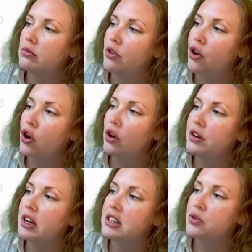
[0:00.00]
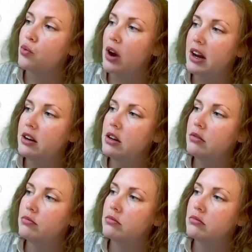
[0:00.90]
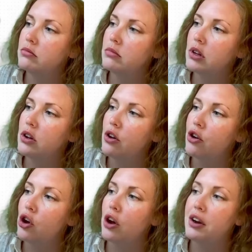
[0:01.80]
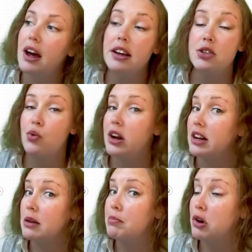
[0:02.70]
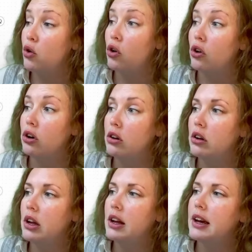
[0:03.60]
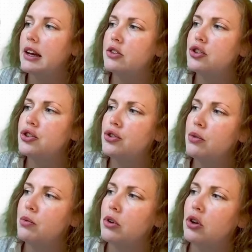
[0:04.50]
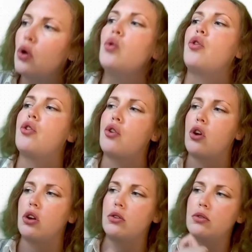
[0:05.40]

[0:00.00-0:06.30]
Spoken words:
Röd is red. Röda is red in plural. And stugor.